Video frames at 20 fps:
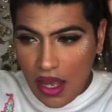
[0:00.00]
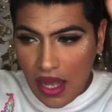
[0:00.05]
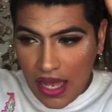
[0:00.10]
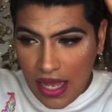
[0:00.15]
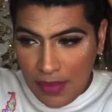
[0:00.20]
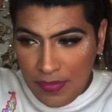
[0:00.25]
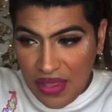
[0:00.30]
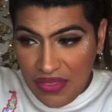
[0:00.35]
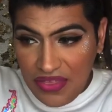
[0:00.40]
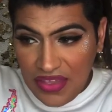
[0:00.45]

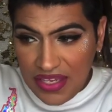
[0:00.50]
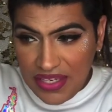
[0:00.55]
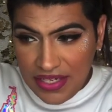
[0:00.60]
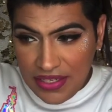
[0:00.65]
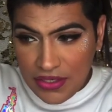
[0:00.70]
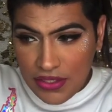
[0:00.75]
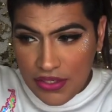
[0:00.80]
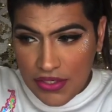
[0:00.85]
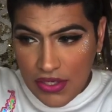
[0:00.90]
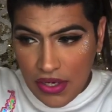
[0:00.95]
Um, the
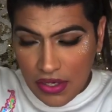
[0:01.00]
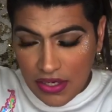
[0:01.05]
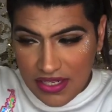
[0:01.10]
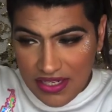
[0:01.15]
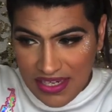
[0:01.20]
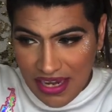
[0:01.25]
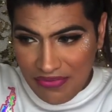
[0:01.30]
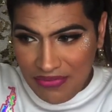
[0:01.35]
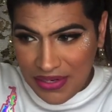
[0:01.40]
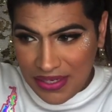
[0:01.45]
ears are
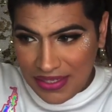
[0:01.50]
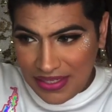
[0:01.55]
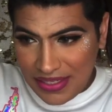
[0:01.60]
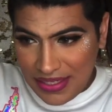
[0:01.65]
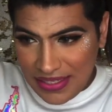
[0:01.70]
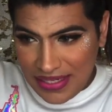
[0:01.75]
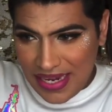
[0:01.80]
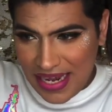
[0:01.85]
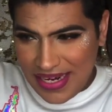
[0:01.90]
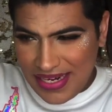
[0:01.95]

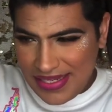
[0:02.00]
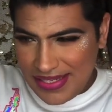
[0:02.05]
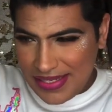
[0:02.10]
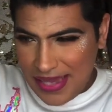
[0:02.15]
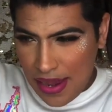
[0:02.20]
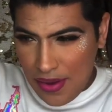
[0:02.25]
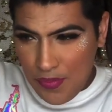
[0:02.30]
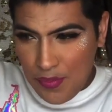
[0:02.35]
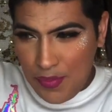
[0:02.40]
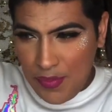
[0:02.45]
definitely
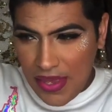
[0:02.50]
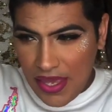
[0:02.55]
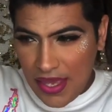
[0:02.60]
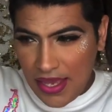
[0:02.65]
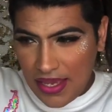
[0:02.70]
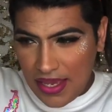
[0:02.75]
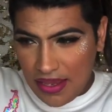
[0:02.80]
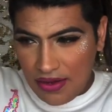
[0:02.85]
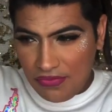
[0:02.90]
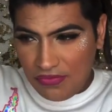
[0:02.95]
nice and
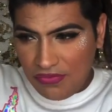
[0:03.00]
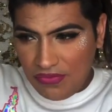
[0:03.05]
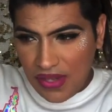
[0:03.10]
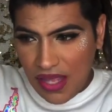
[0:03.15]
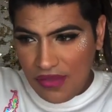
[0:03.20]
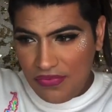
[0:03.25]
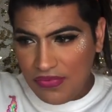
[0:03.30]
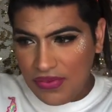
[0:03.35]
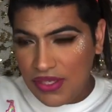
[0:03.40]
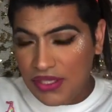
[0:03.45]
big and
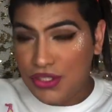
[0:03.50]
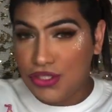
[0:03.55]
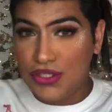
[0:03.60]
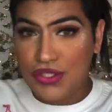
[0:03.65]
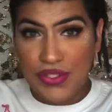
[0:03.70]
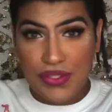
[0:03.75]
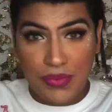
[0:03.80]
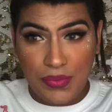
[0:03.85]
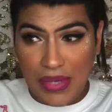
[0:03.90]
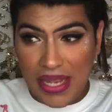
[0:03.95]
fluffy,
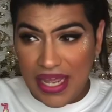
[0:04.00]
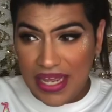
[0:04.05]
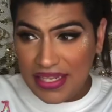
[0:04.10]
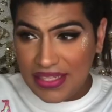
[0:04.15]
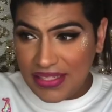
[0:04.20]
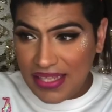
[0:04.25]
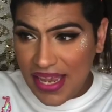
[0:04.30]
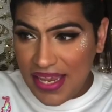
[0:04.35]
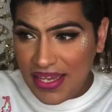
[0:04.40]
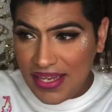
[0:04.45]
just the way I
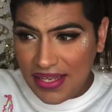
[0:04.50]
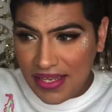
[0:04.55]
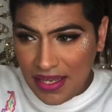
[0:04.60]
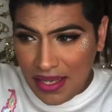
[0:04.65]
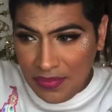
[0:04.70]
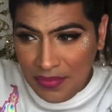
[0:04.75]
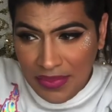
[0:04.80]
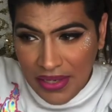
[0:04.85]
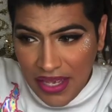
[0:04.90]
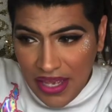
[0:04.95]
like
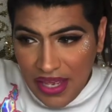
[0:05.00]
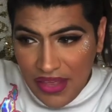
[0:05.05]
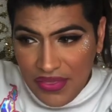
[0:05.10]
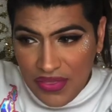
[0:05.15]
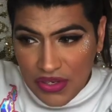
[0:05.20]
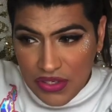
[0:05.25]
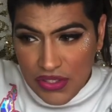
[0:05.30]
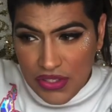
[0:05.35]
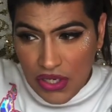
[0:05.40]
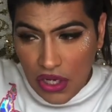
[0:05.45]
them.
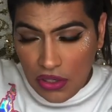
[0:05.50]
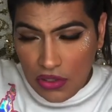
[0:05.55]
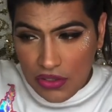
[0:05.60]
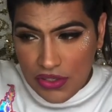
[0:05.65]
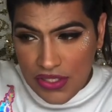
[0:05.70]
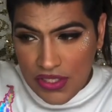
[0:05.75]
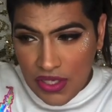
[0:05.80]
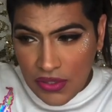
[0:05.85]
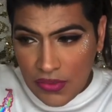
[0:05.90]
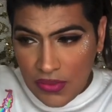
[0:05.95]
There's
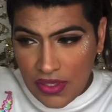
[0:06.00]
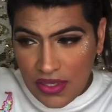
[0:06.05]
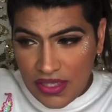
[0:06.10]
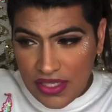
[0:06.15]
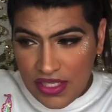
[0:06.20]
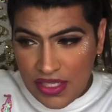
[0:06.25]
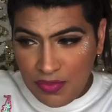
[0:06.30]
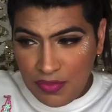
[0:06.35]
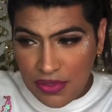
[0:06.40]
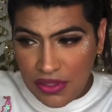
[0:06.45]
also
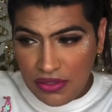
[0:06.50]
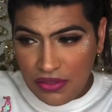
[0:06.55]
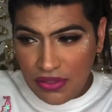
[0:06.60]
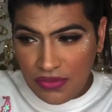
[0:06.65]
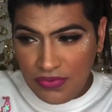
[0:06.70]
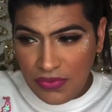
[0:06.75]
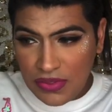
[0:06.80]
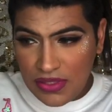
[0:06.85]
this beautiful